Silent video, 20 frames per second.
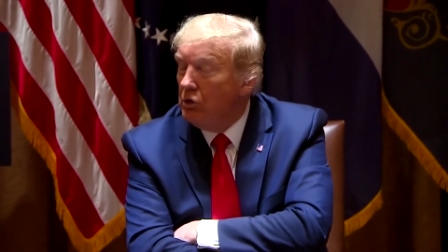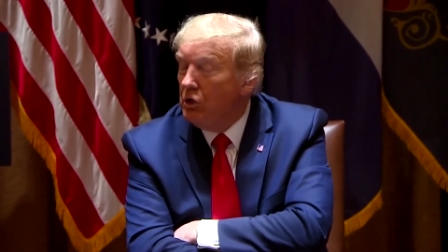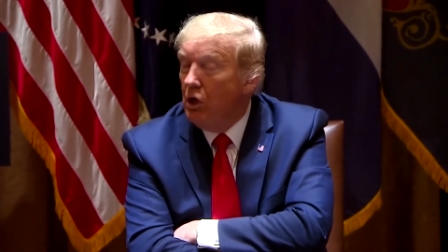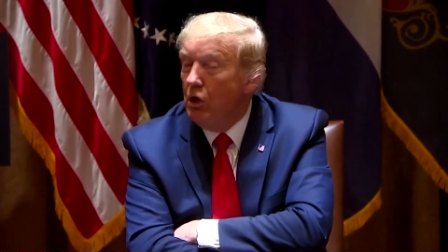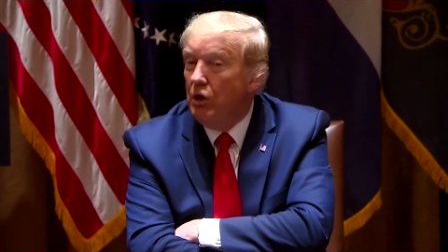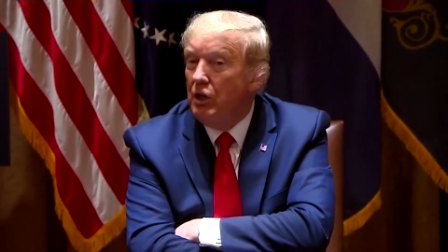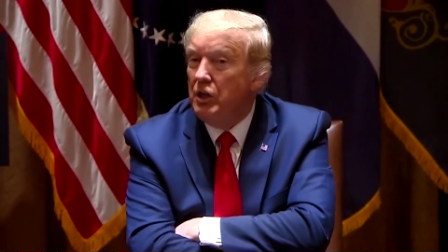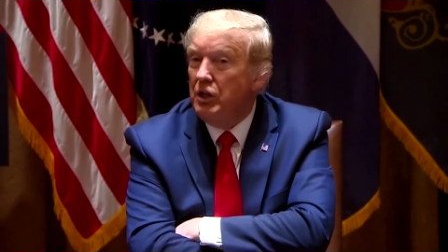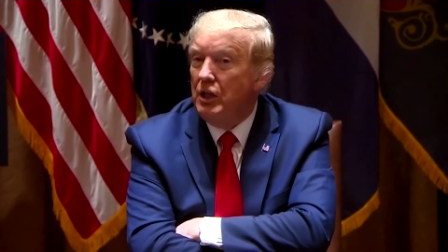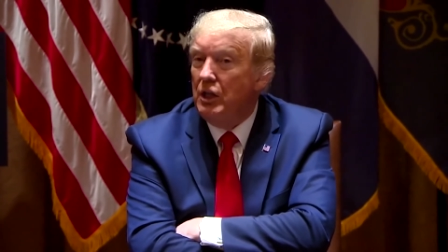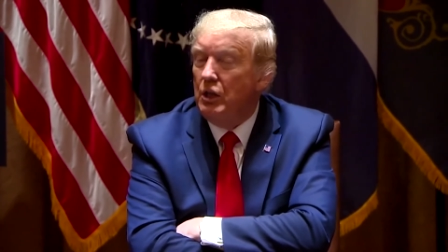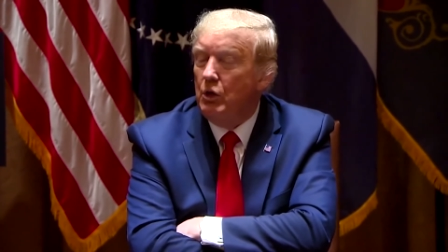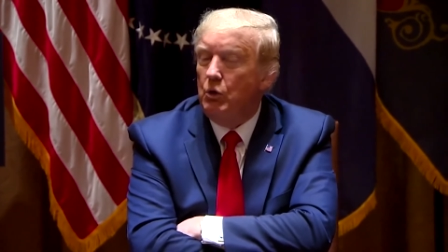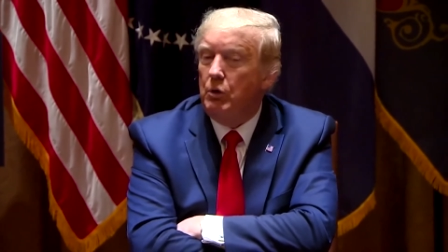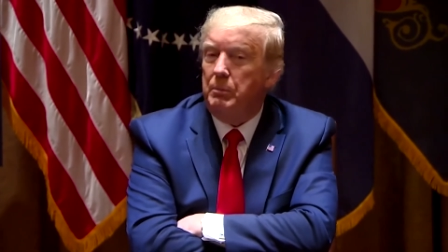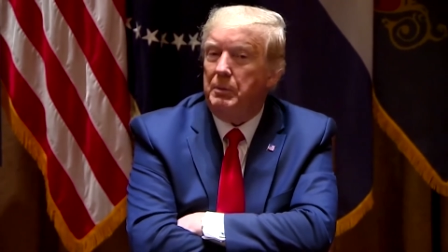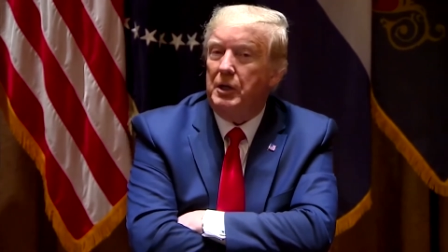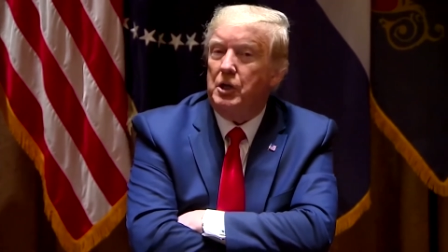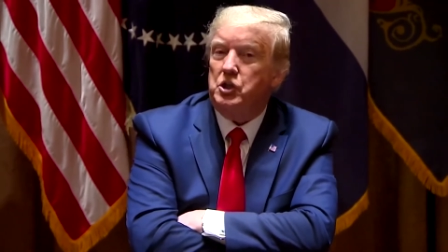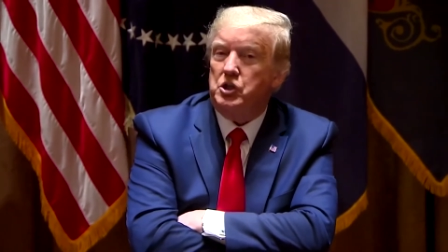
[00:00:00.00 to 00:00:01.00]
The only thing that
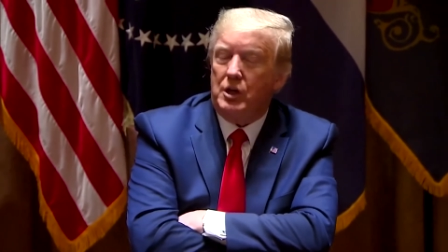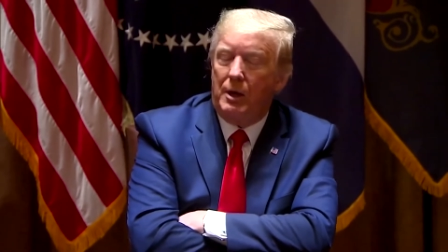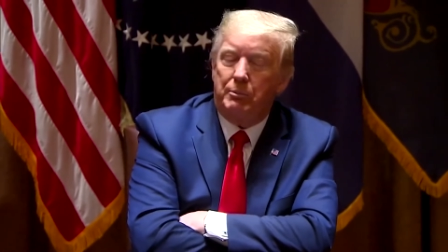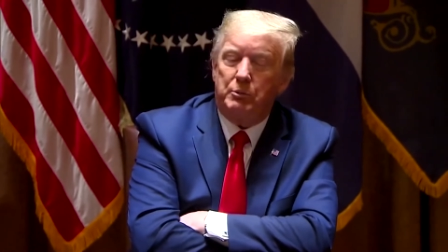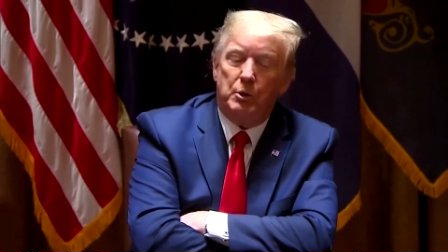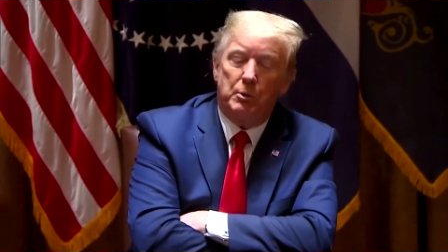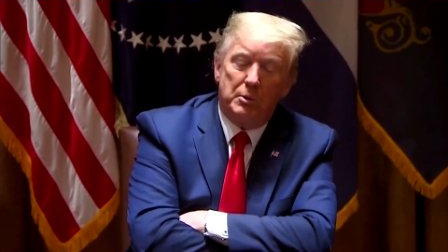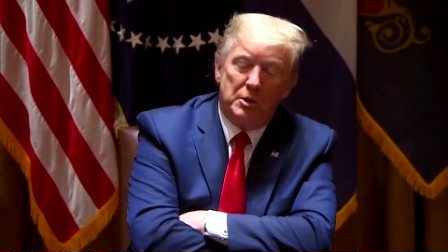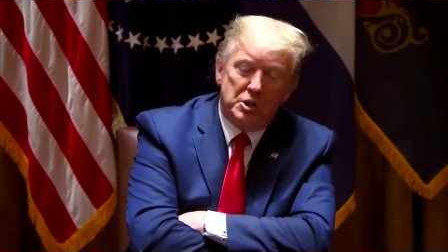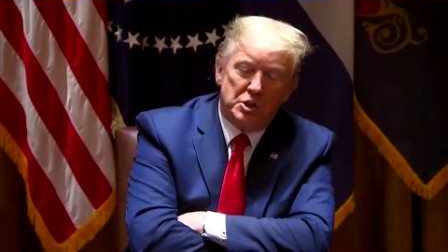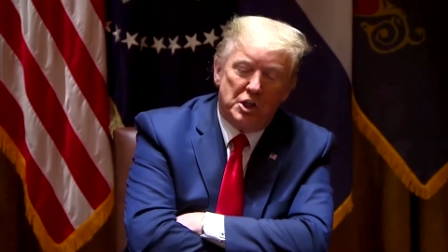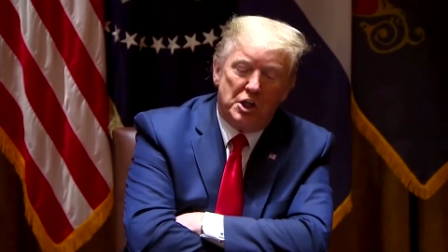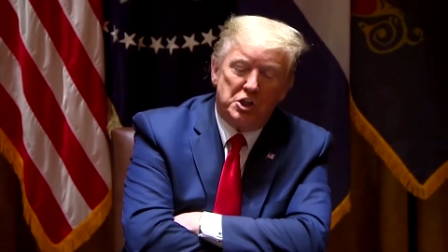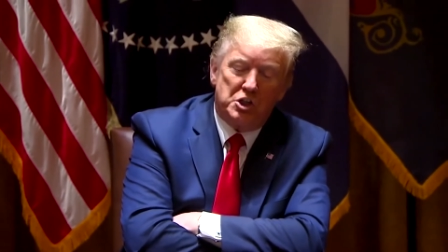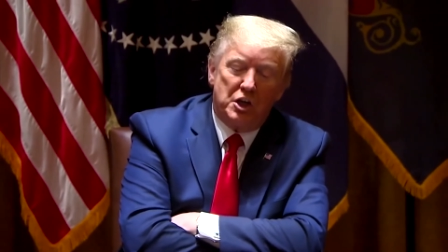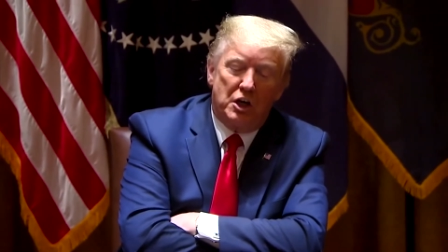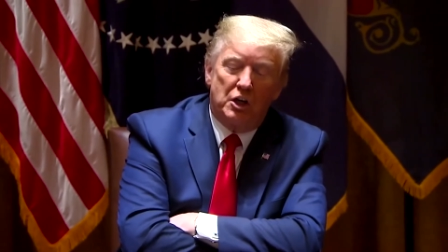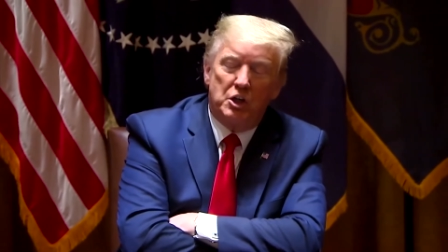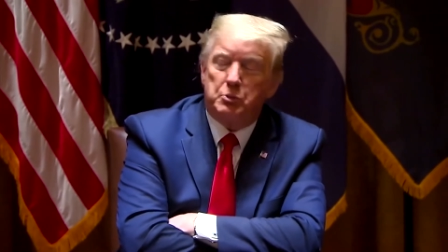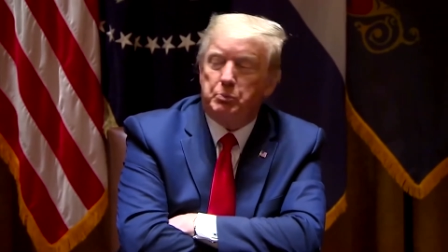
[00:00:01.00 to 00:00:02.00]
would be acceptable, as I
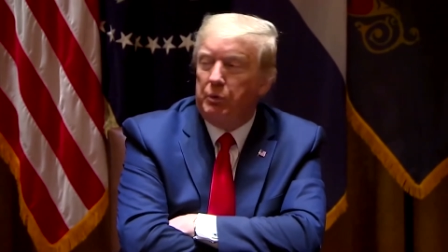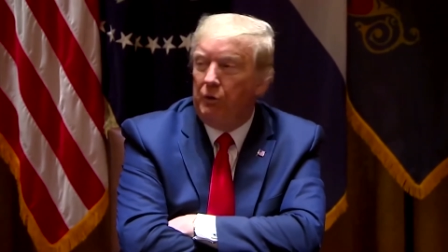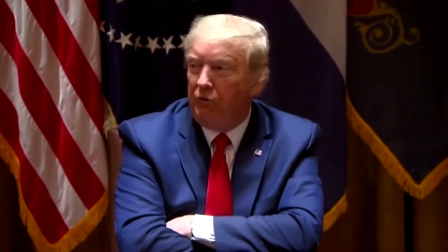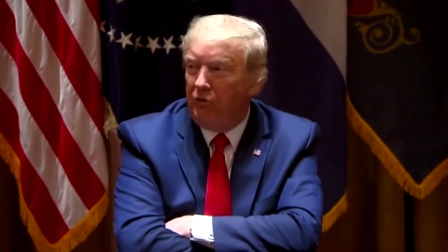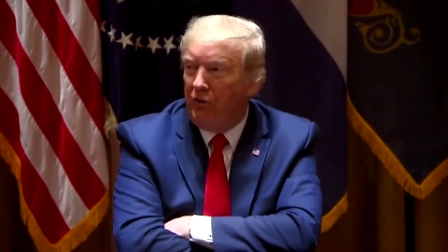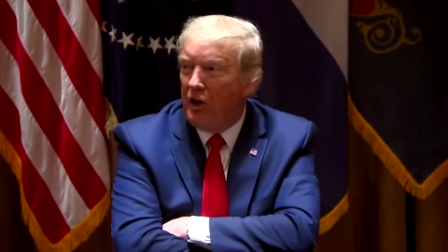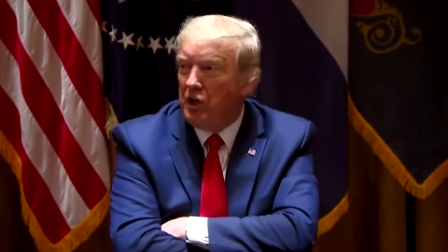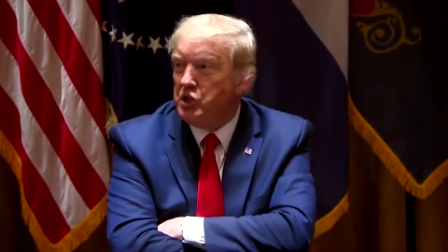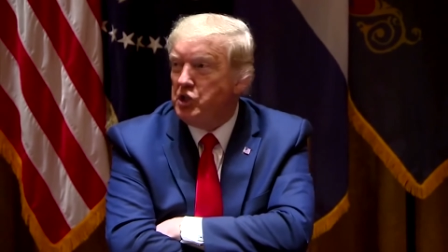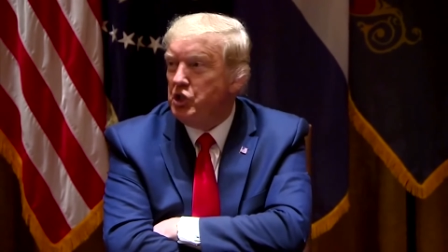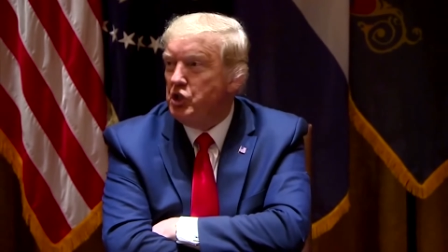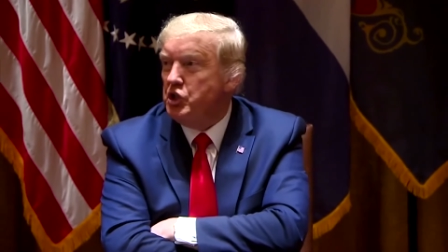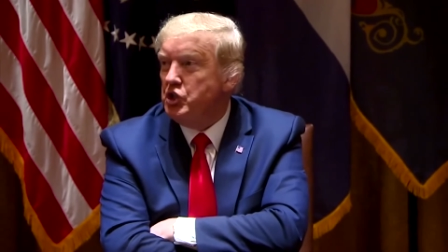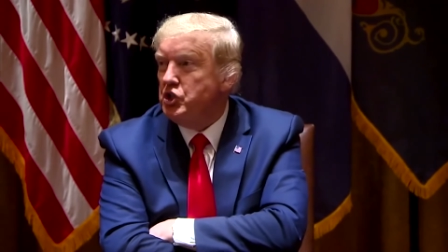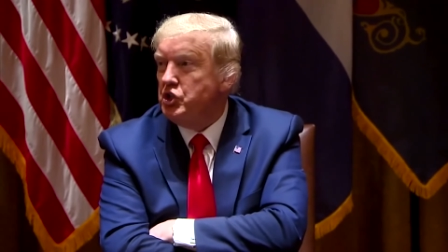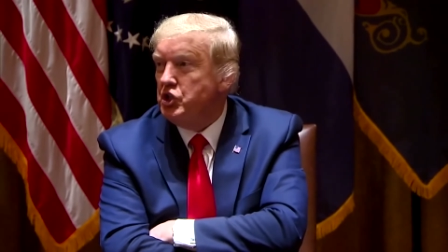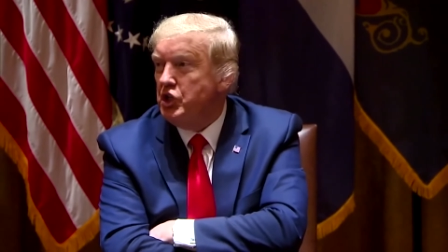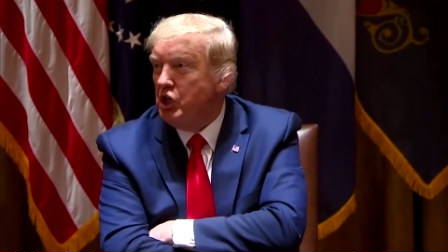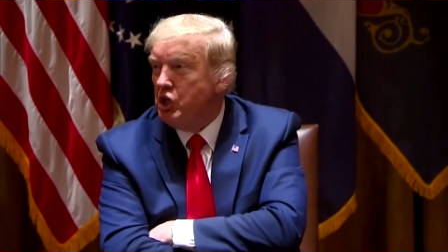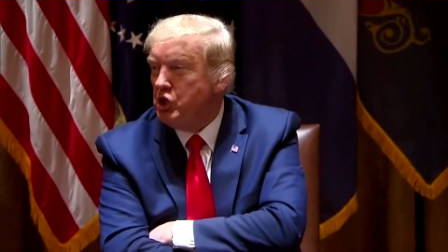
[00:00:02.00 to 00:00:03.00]
said, is
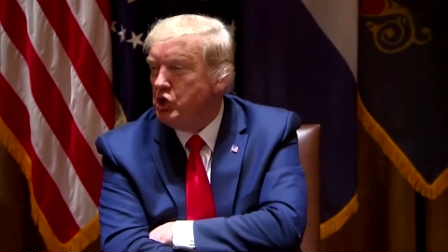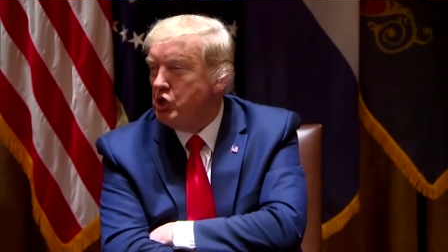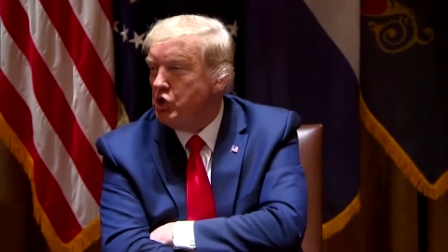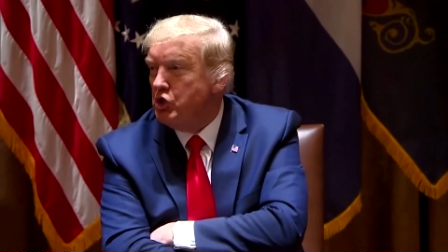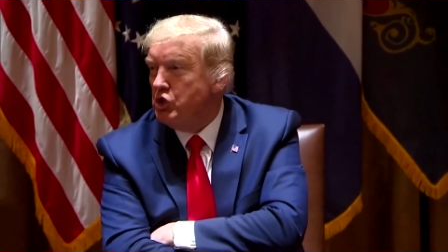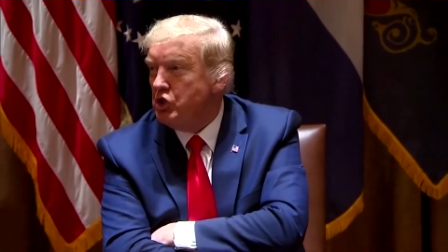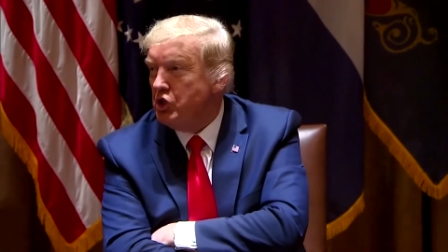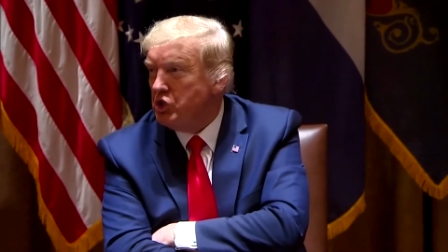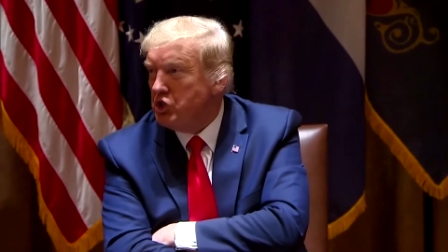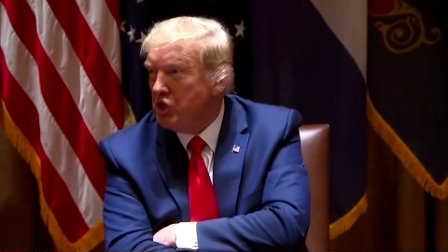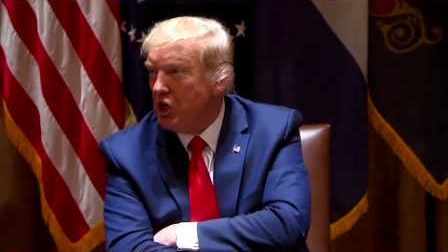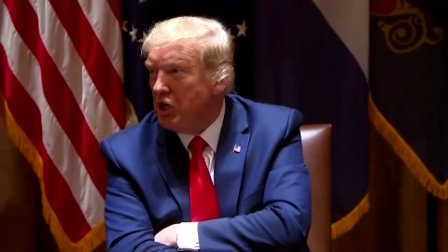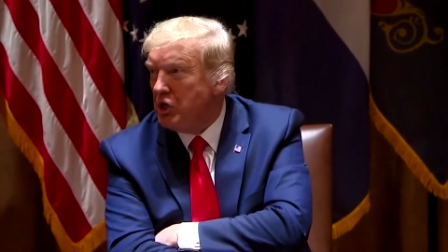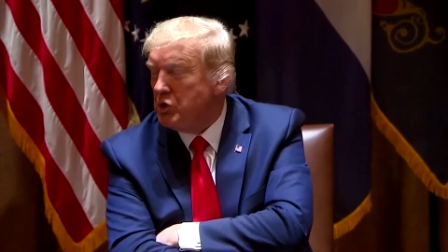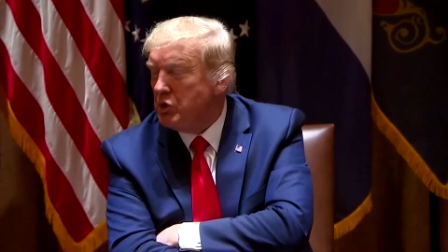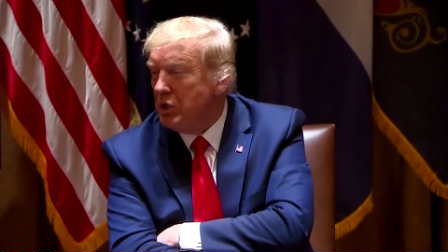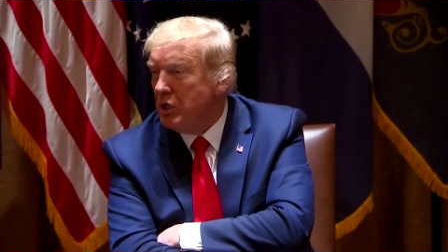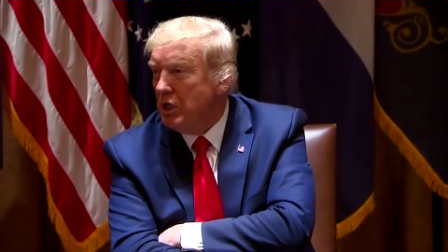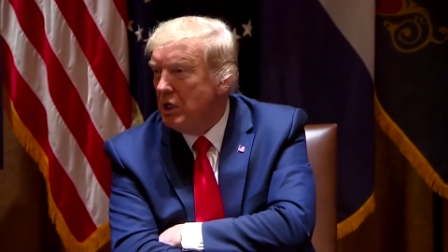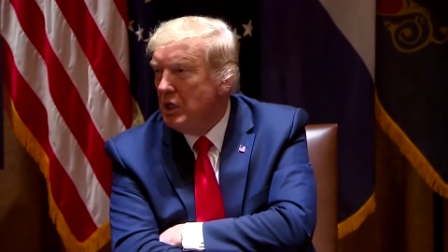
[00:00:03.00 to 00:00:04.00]
professors, teachers,
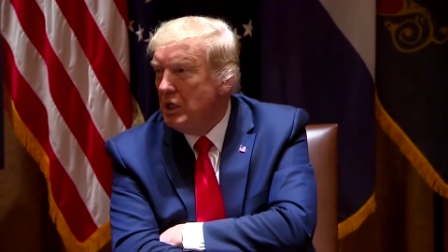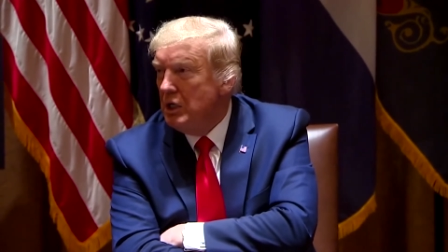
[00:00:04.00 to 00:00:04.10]
etc